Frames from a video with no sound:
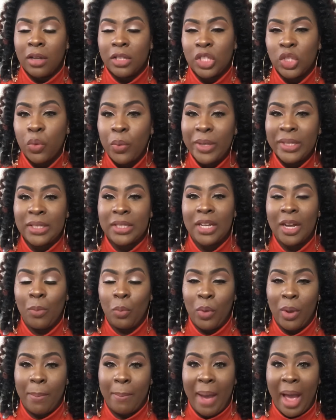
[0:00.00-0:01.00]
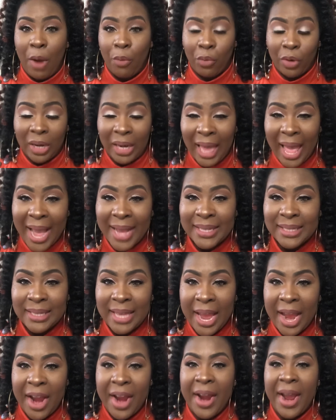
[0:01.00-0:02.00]
twist up with my relaxed
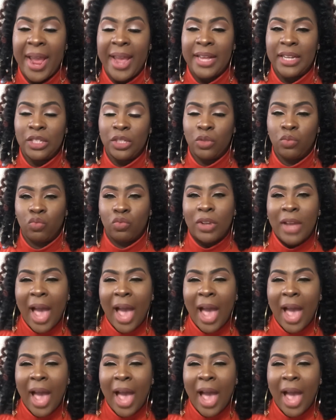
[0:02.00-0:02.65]
hair and